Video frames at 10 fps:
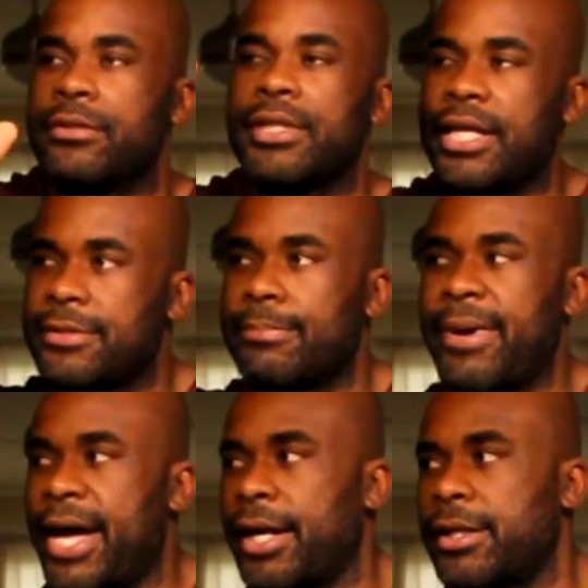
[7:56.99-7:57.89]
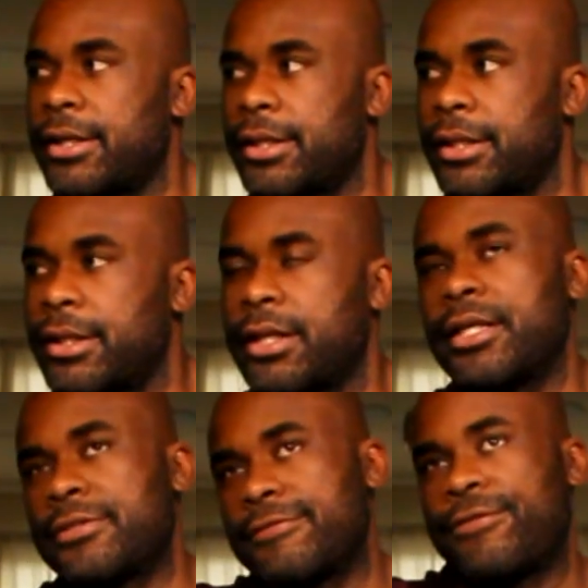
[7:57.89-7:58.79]
That's back and
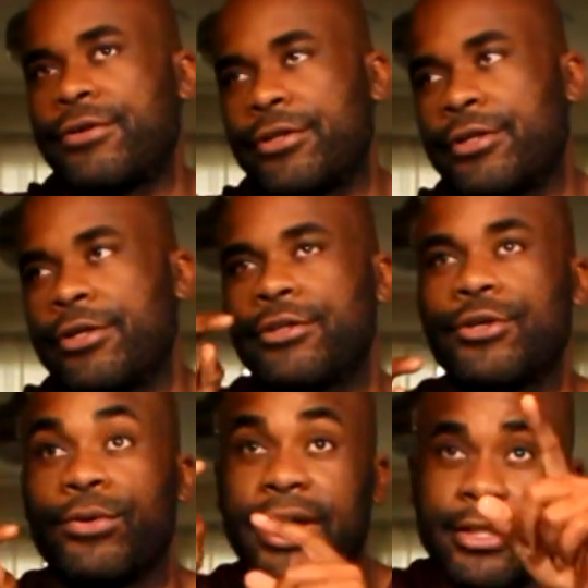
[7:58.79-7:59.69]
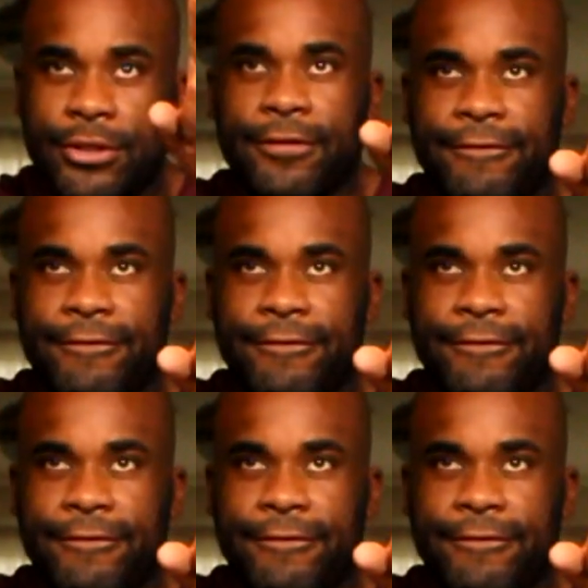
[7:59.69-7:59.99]
this is forward. So into the